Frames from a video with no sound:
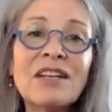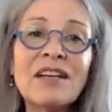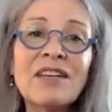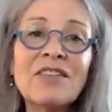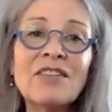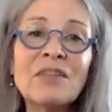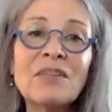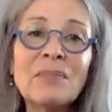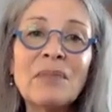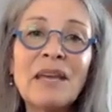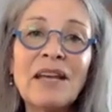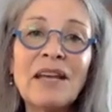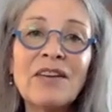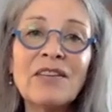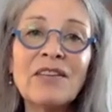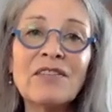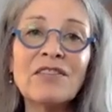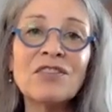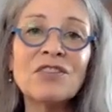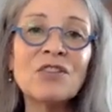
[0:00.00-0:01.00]
under the banner
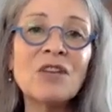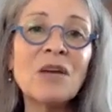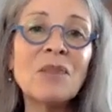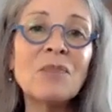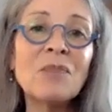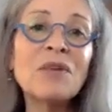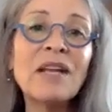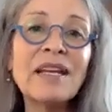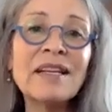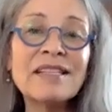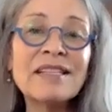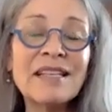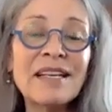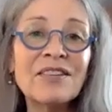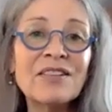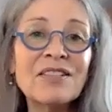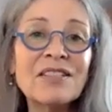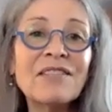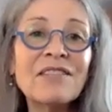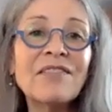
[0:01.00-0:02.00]
of the Jean Monnet
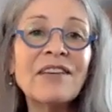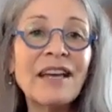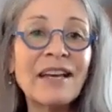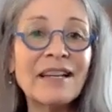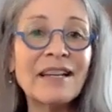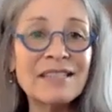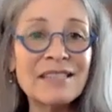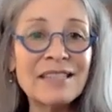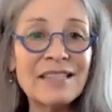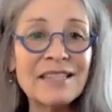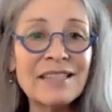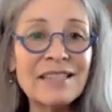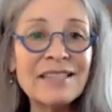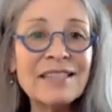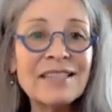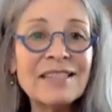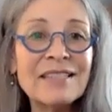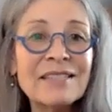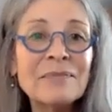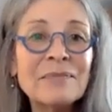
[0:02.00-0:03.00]
Centers of
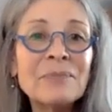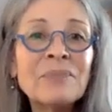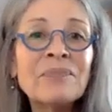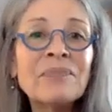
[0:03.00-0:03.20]
Excellence.